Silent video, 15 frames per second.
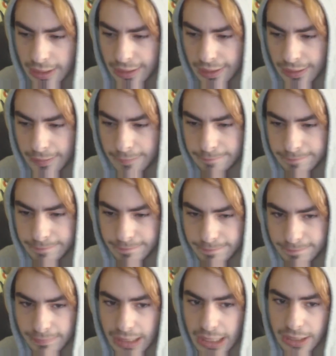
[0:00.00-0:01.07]

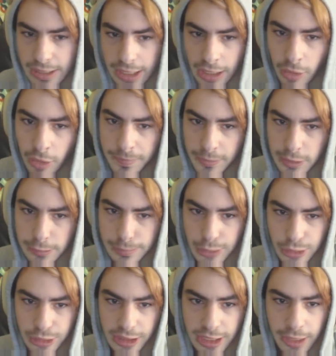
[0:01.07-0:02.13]
But I know I'm going to
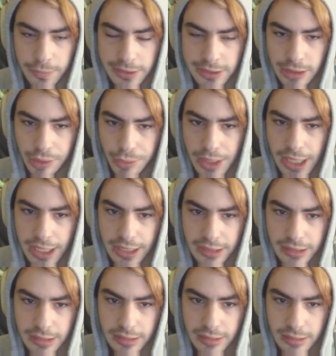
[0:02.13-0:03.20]
post it, and I will see you
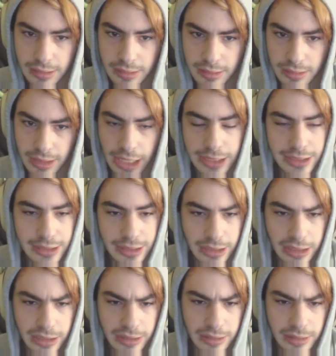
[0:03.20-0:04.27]
guys. Not
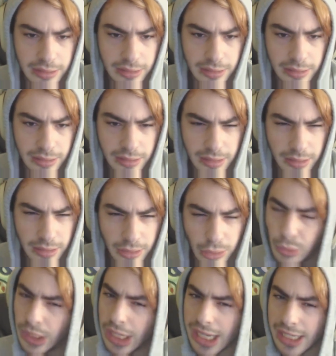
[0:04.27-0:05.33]
see
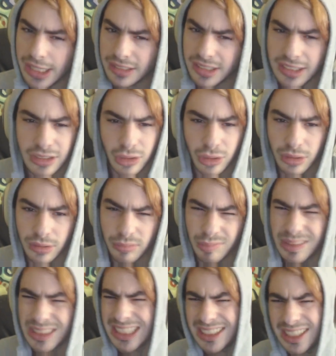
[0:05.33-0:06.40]
you guys. That's
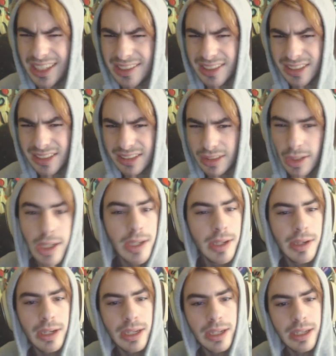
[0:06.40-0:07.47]
sexist.
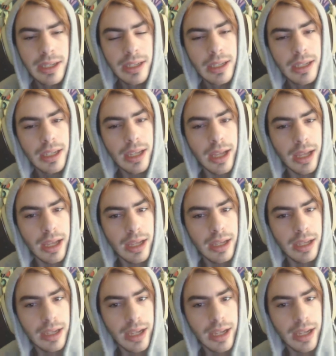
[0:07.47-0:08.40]
I